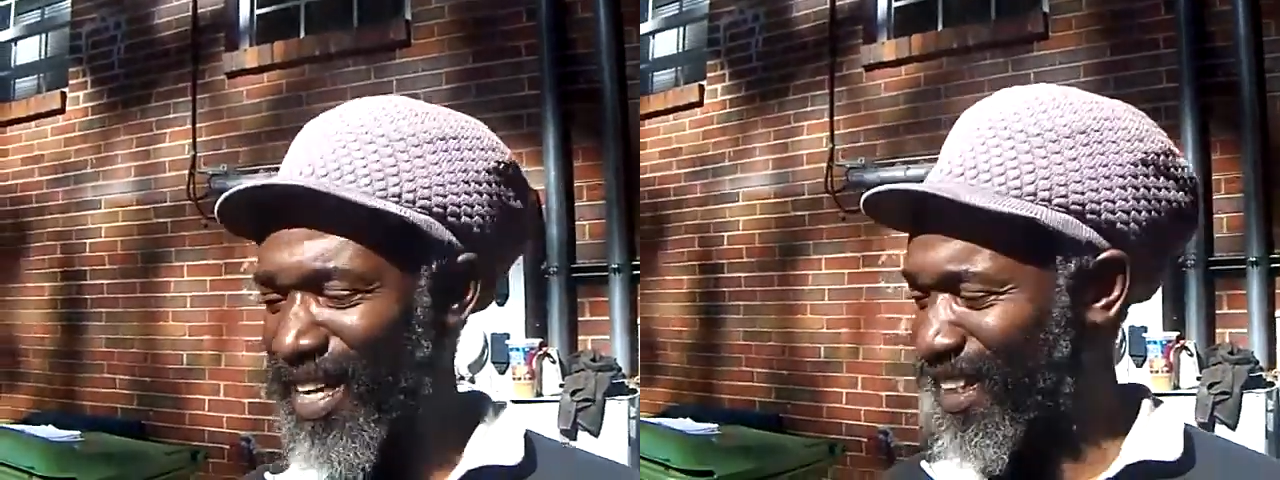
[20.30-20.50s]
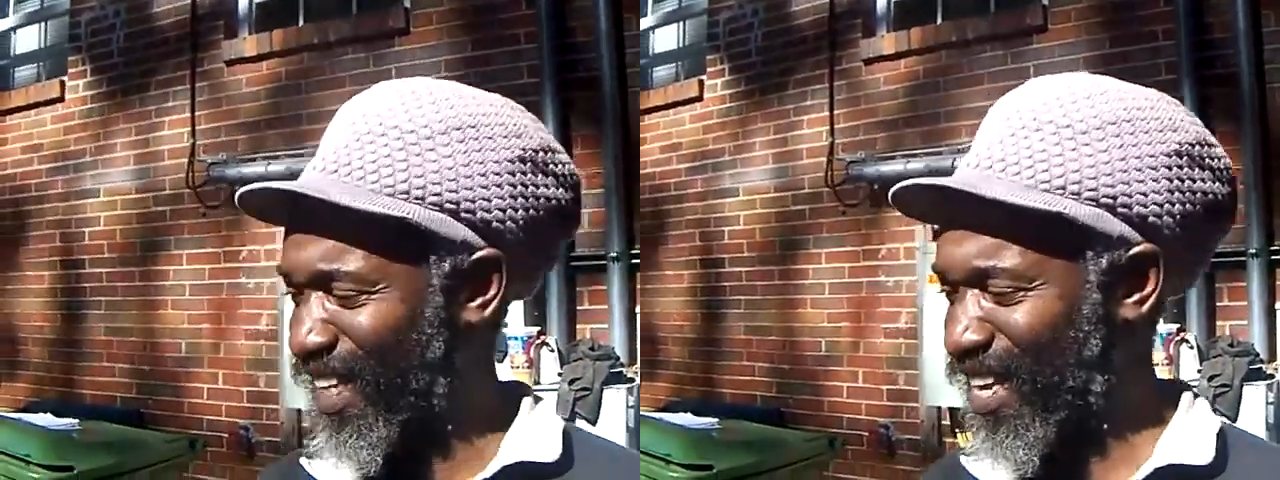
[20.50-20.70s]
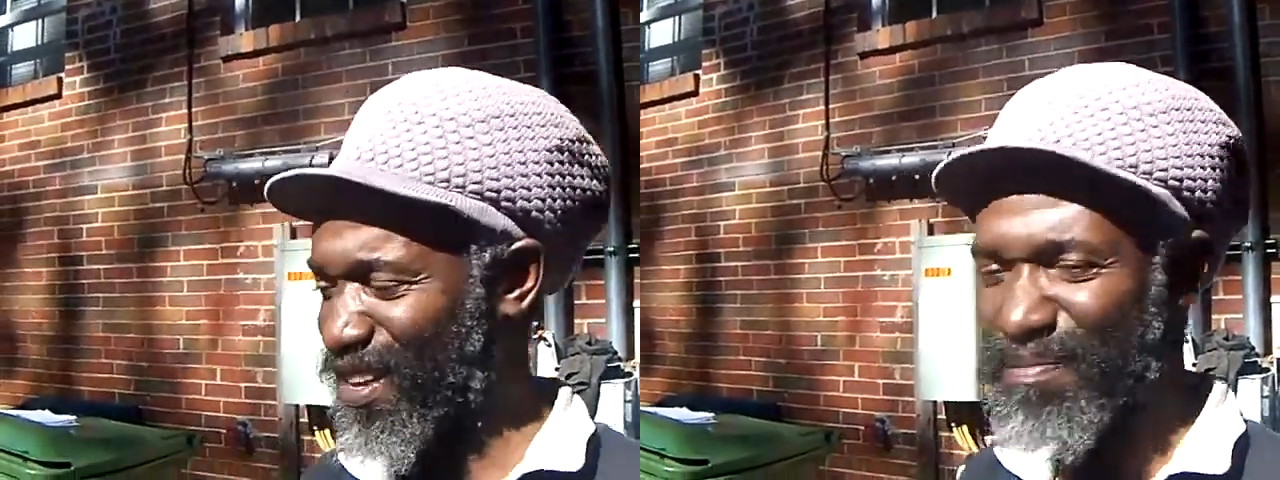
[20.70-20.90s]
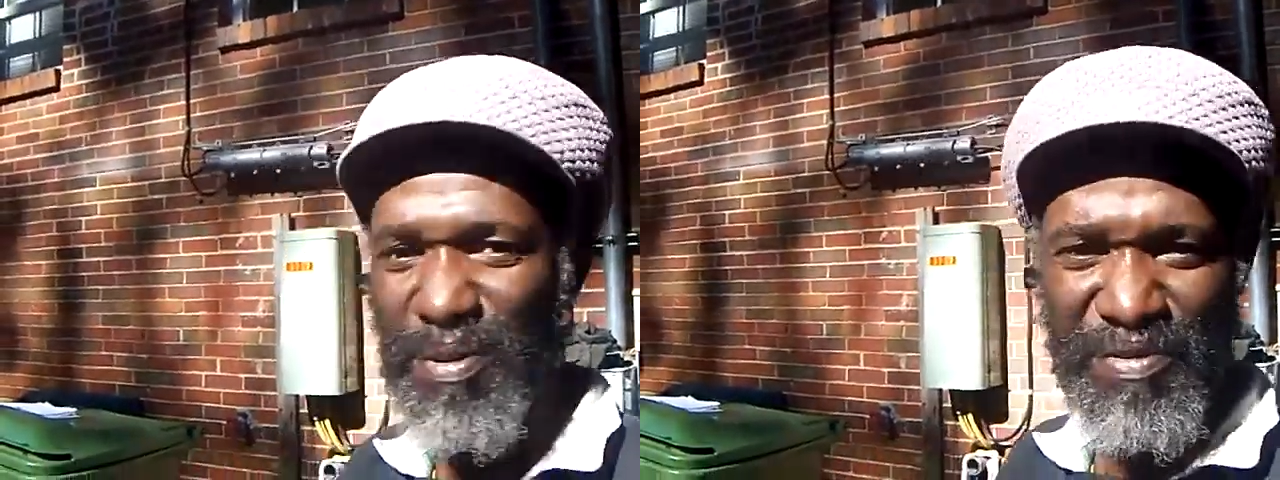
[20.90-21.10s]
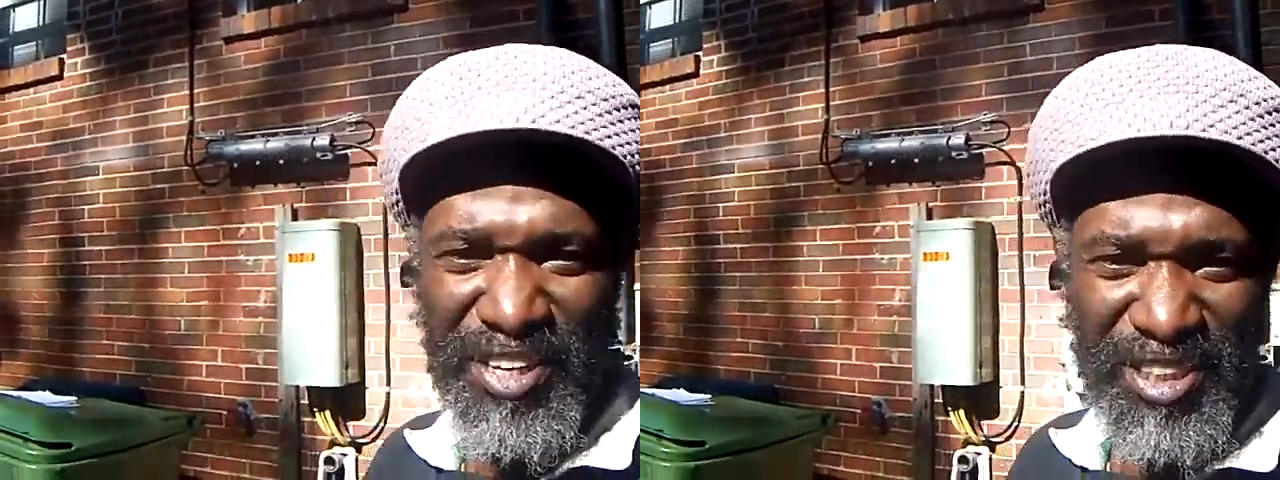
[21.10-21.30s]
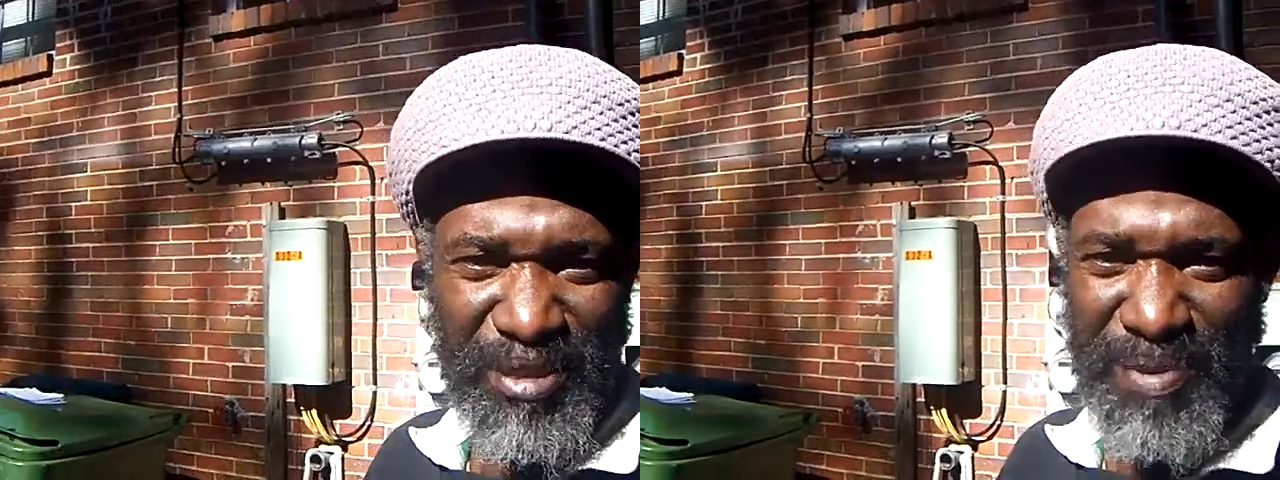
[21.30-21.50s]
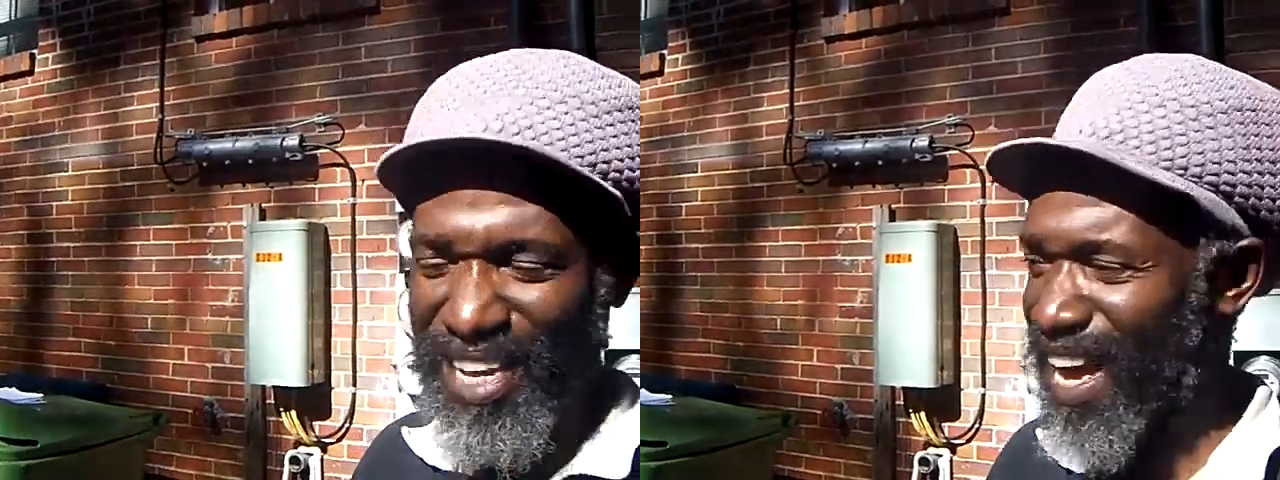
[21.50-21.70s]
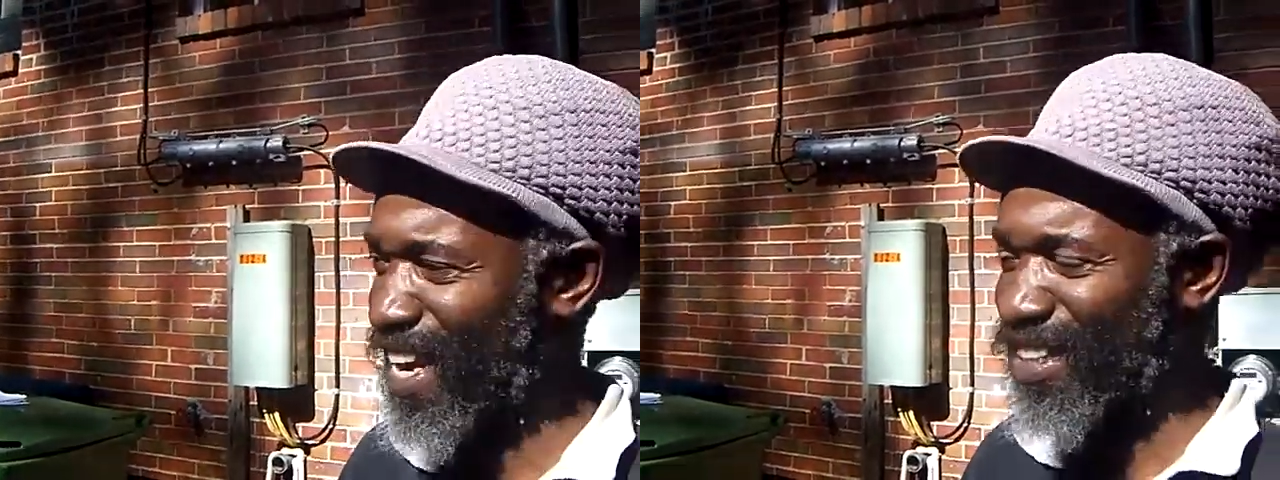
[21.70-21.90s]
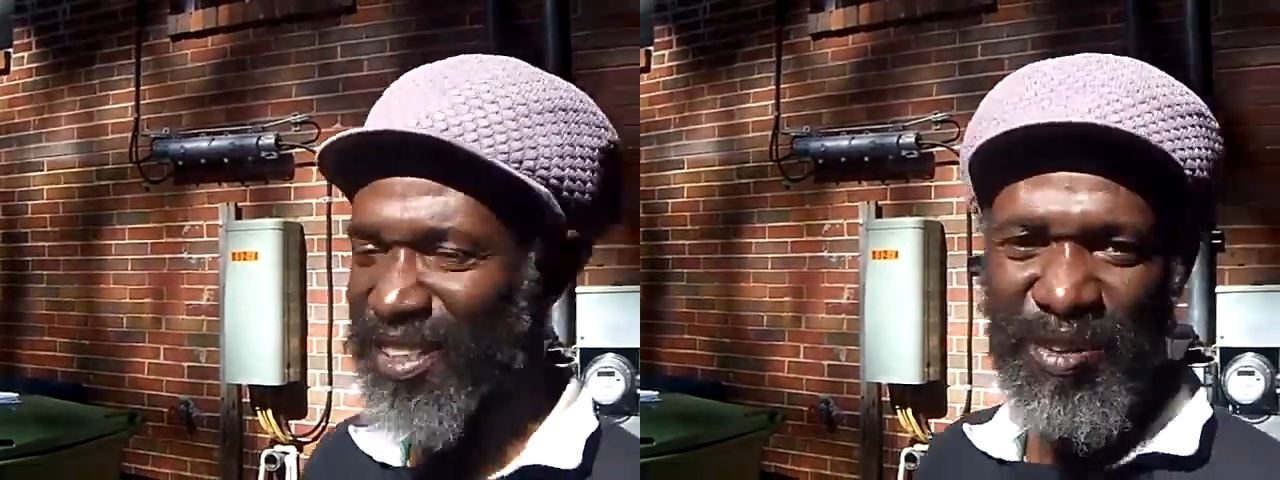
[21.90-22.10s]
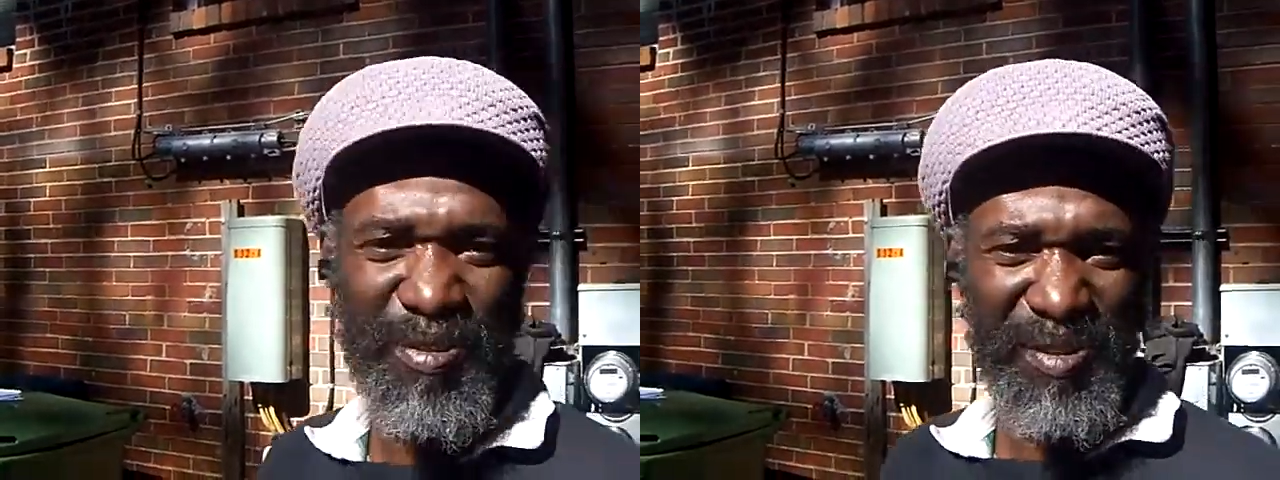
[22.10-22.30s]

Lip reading: it back together. Professional mechanics their